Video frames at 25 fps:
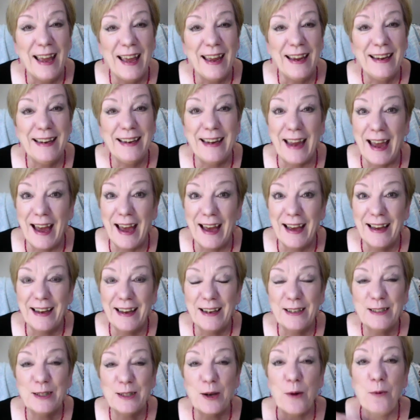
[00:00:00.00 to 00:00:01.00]
Yeah.
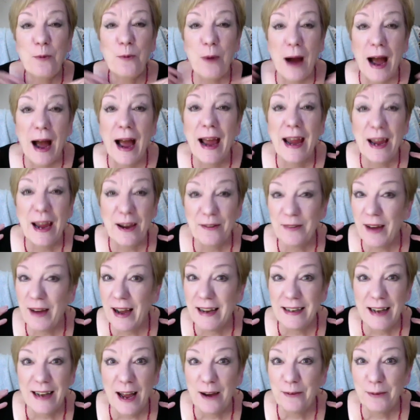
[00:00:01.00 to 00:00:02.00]
So why have I
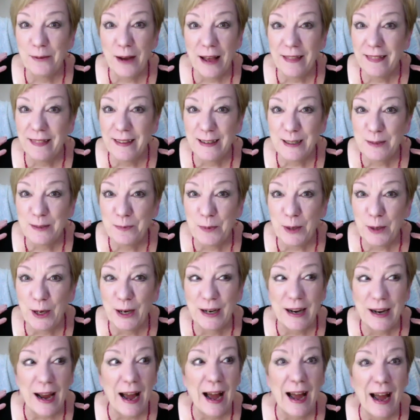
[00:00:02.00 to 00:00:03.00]
not read this
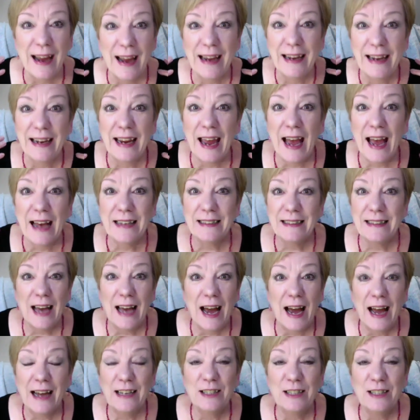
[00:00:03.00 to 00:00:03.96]
book? I guess I